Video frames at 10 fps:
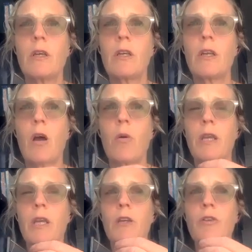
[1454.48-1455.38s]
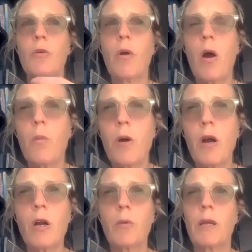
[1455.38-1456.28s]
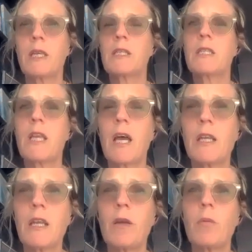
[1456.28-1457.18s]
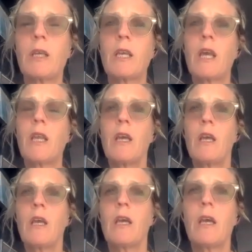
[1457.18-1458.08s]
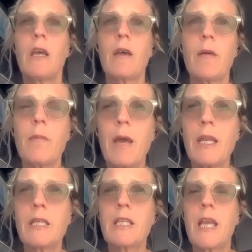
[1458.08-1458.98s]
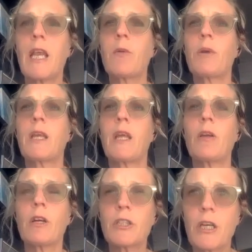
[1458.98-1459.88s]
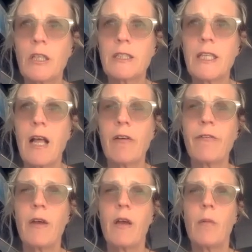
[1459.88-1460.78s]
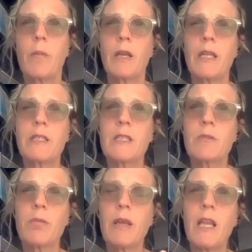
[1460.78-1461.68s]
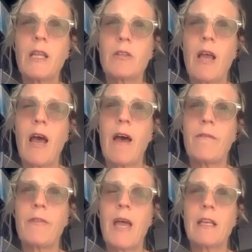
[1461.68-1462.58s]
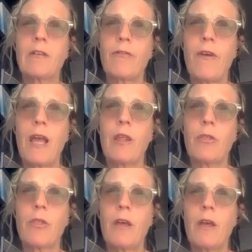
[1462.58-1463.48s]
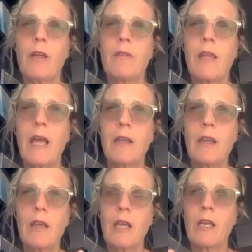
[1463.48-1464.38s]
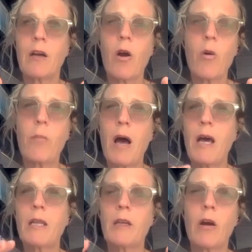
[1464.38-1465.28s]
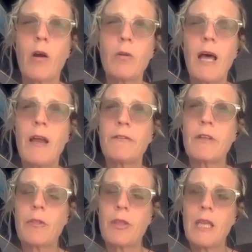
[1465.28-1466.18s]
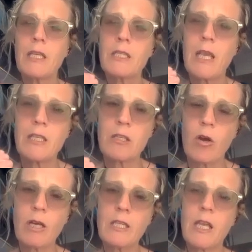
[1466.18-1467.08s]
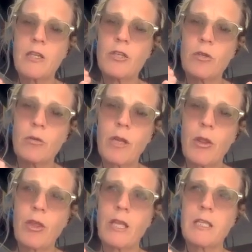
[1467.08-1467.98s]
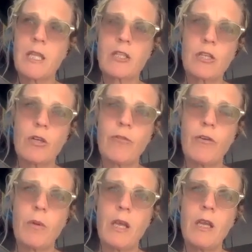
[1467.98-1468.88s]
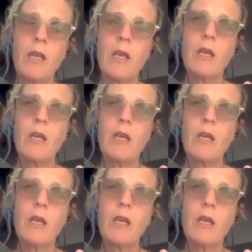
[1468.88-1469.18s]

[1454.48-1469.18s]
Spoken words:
We can do our work, we can study, we can meditate, we can nurture ourselves, but it's really to have that faith that in our own body, in our own lives, that things, as long as I do the things that's good for me,